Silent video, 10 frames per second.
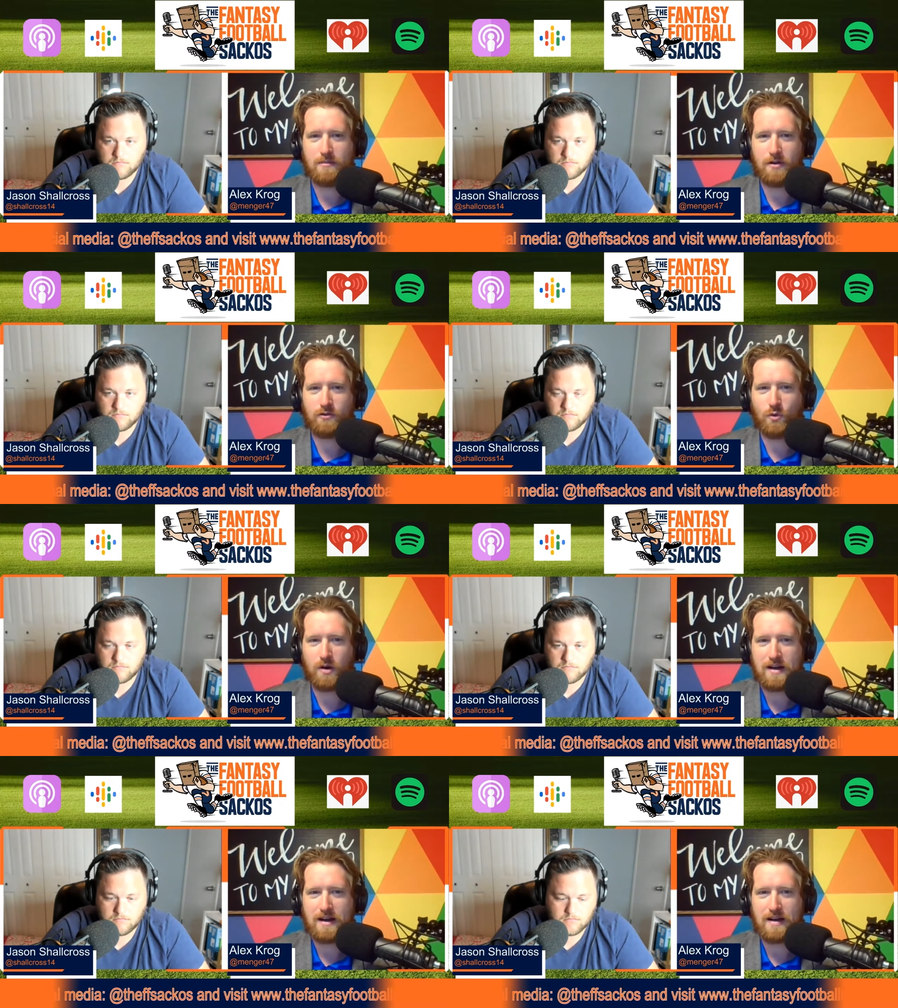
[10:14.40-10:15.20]
Speaker 1: the ball
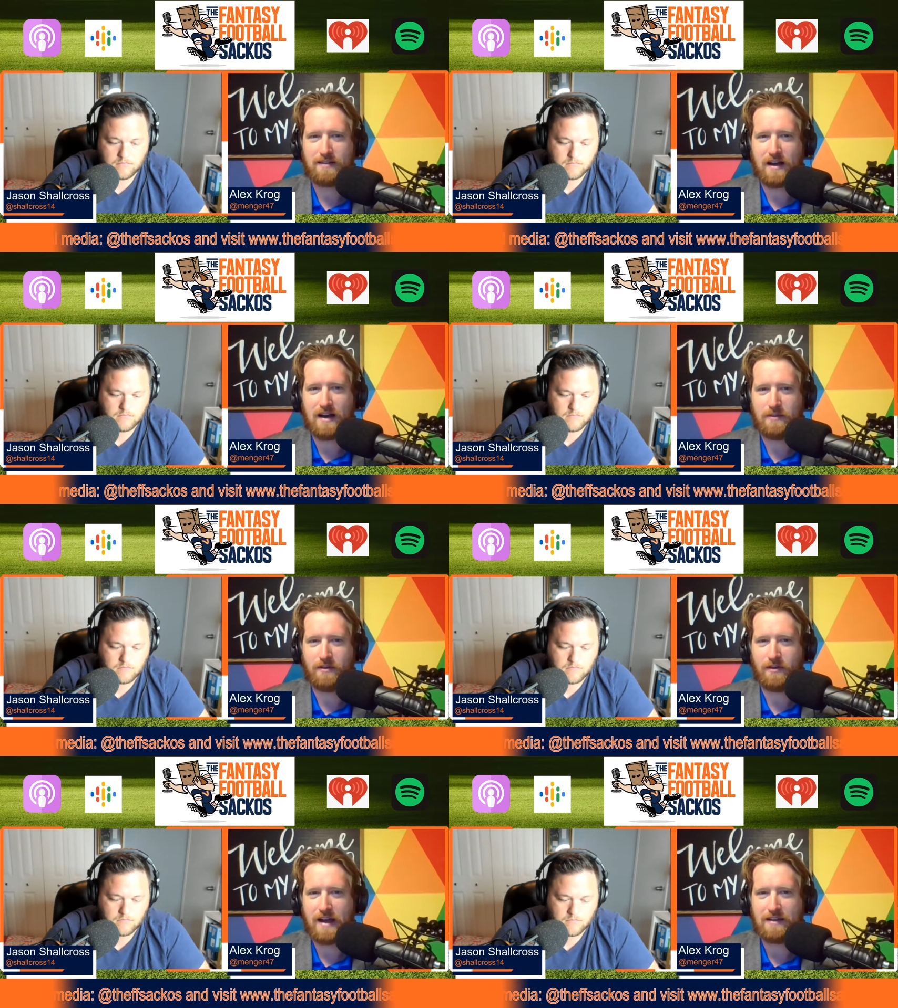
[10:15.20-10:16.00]
29 times
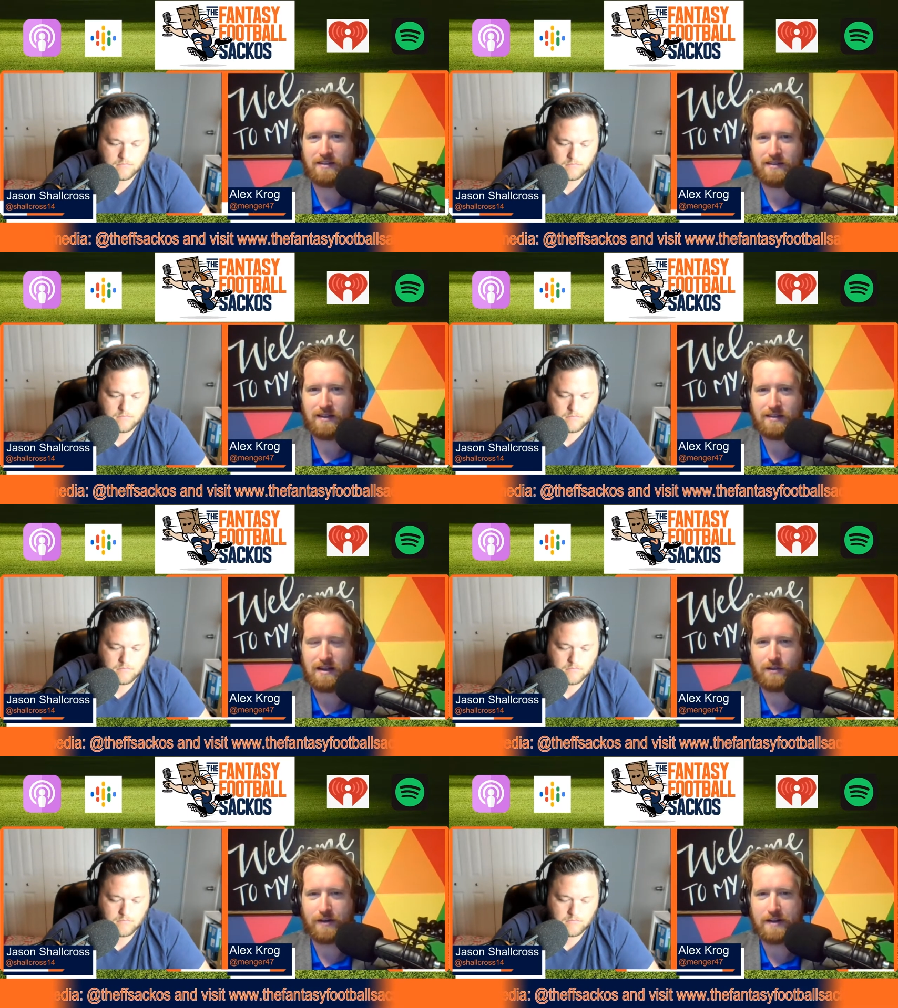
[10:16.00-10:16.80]
and only had
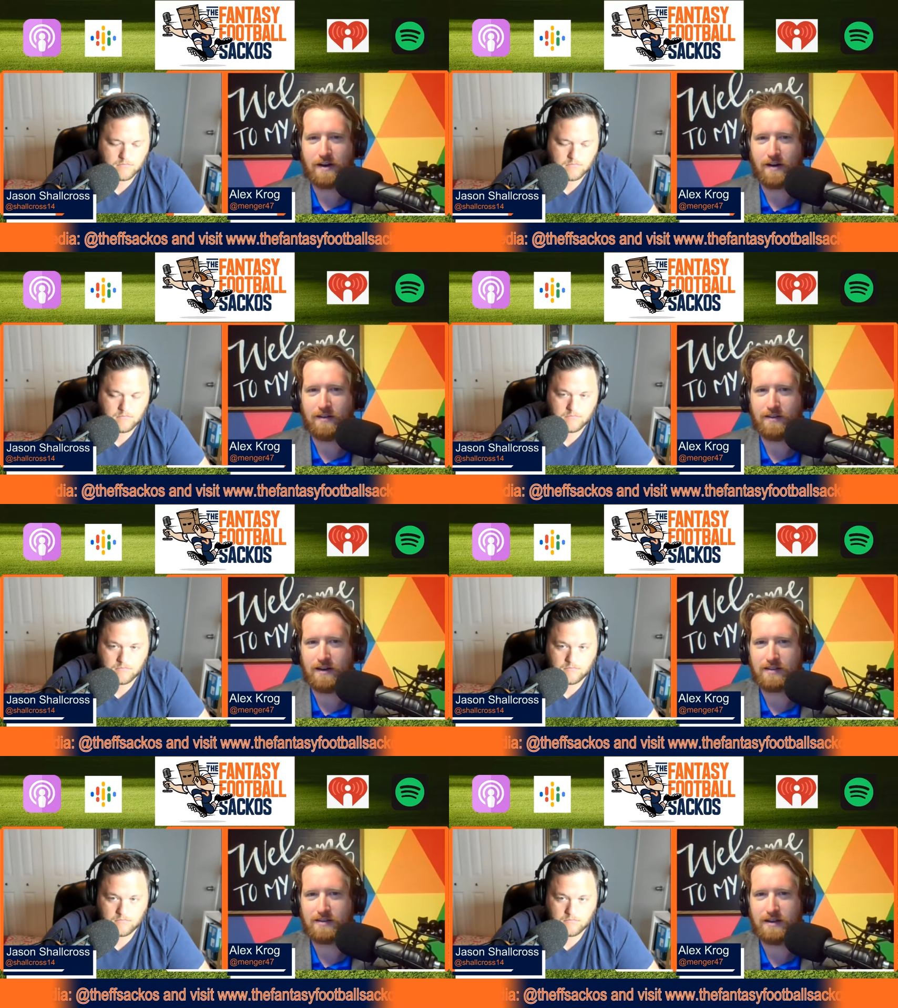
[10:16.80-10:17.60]
63 yards
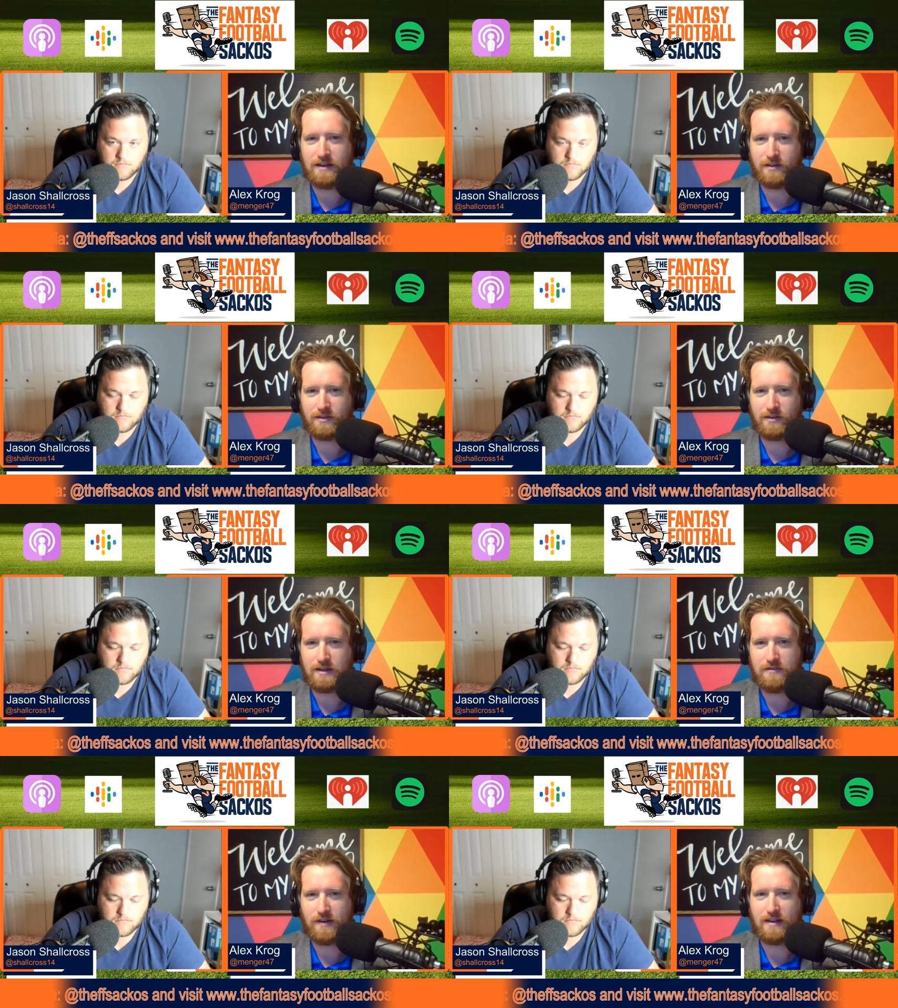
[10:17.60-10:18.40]
against the Eagles
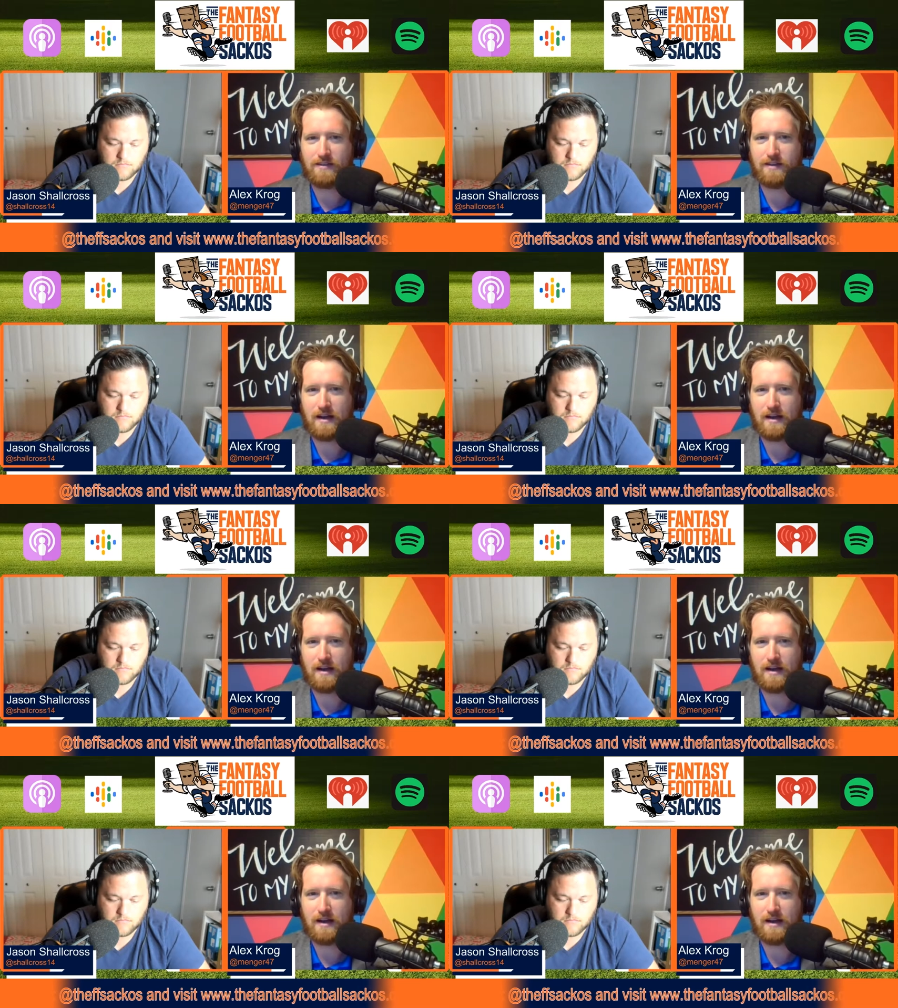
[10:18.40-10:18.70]
defense.